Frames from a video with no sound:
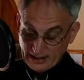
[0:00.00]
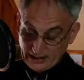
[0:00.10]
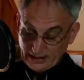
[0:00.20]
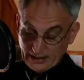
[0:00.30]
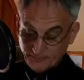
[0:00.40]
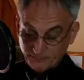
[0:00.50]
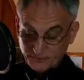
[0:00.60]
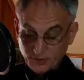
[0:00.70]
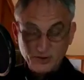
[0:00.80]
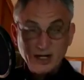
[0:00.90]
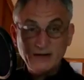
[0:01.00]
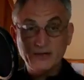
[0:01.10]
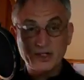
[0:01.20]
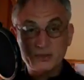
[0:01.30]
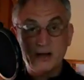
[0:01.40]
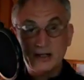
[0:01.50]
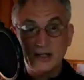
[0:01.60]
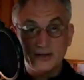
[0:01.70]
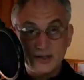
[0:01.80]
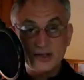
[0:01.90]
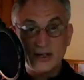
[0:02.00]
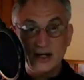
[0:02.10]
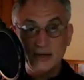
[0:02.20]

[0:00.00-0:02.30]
They're not even expecting this study